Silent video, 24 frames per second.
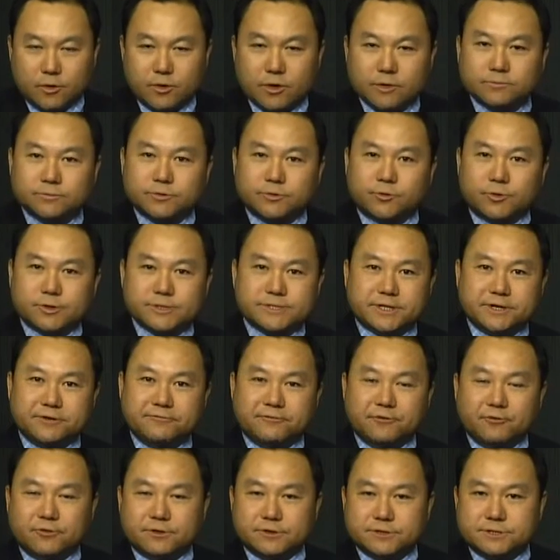Welcome to Real Estate
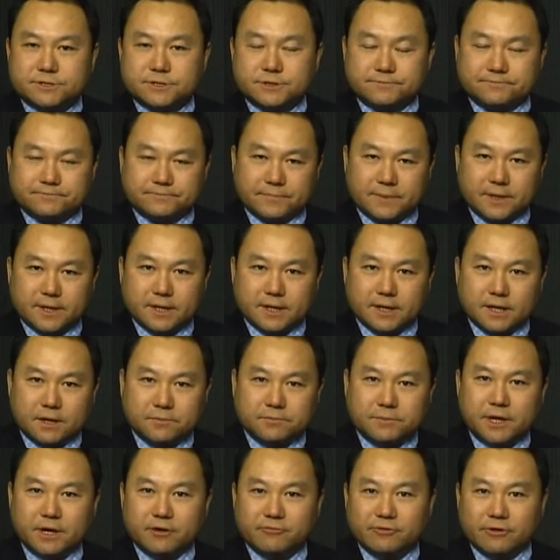Focus. I'm
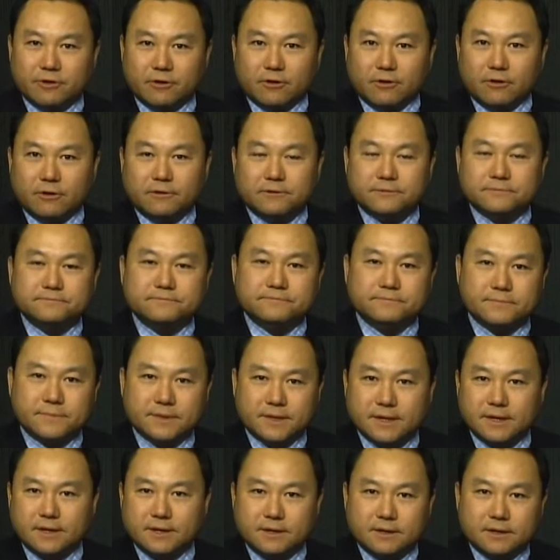Kelvin Law.
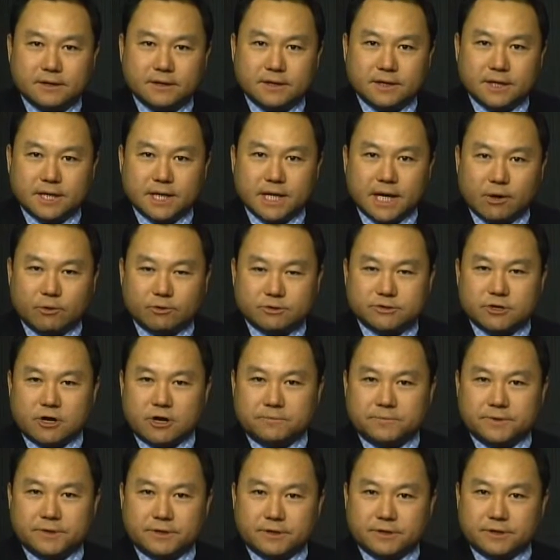Our
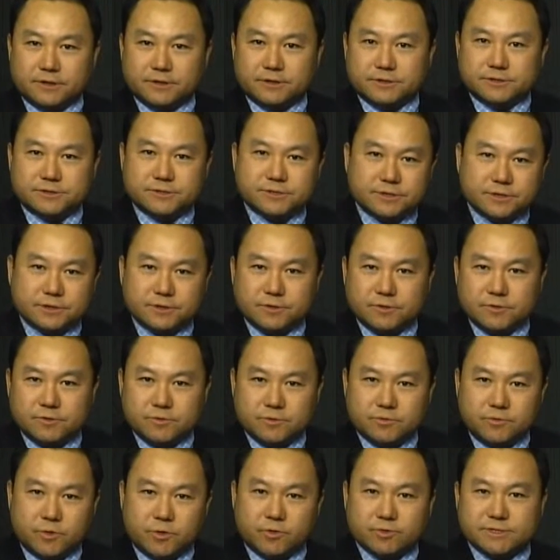topic is
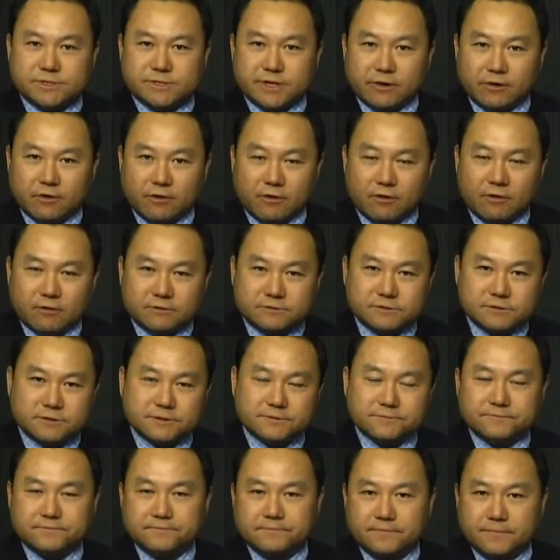real estate laws.
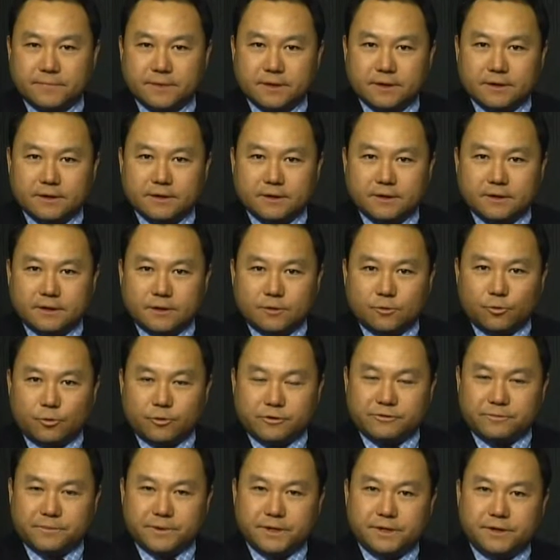
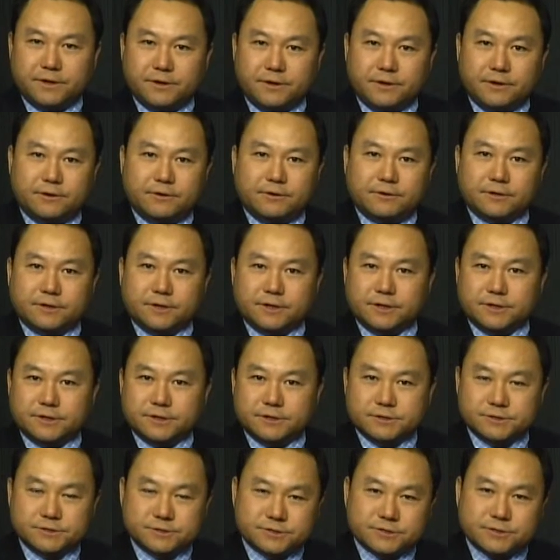With me here
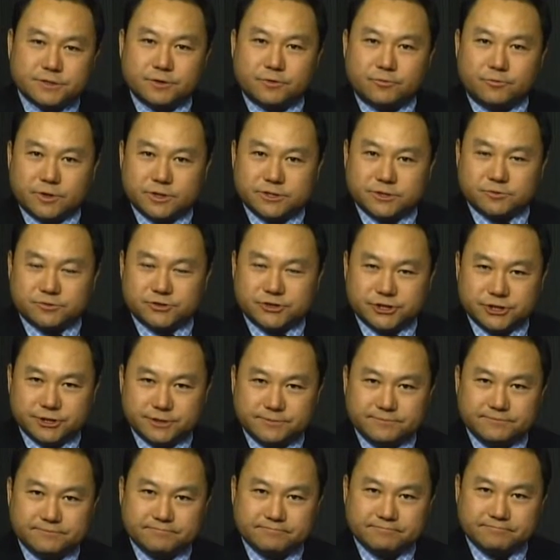is Russell
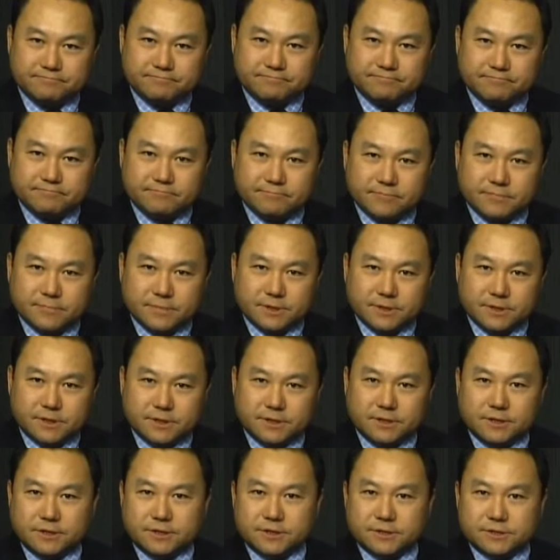Chin.
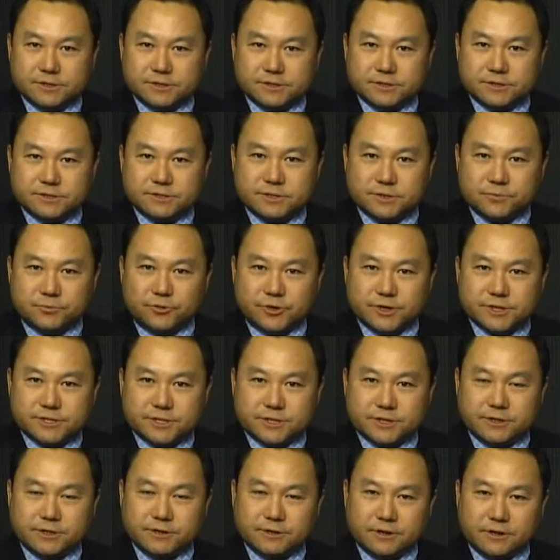He is the
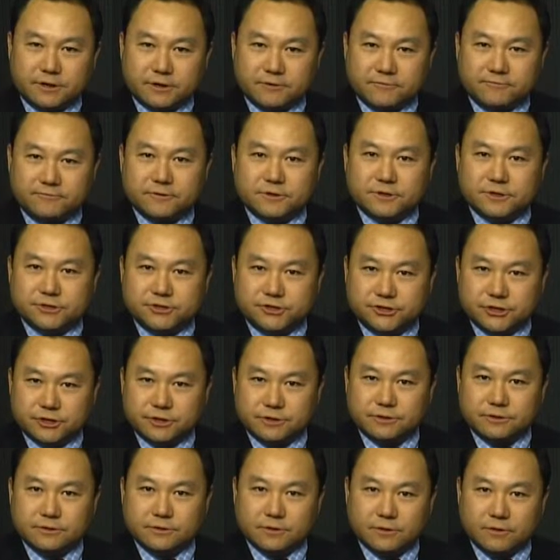president of
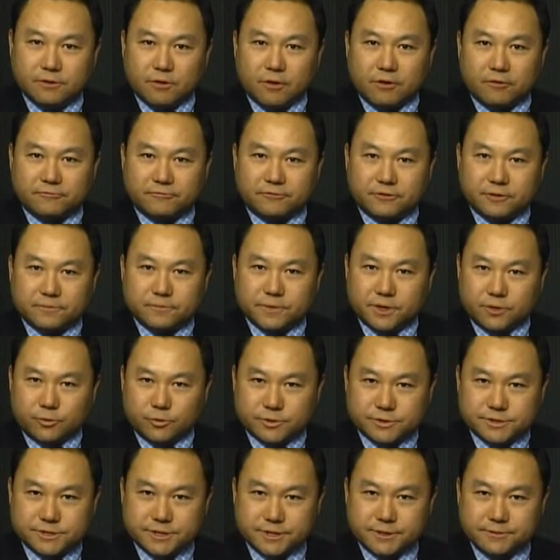Chin Law Firm in
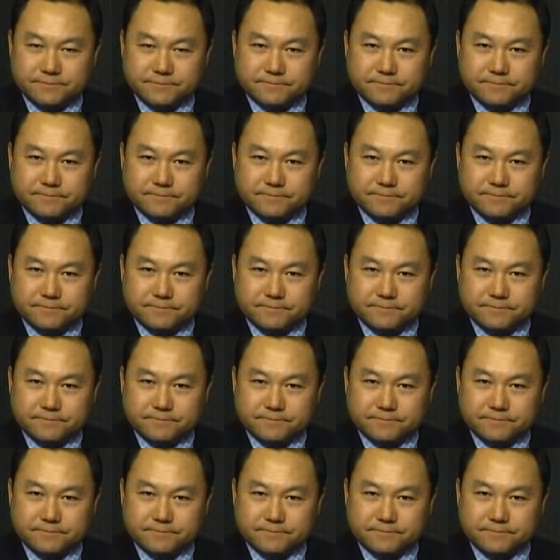Quincy.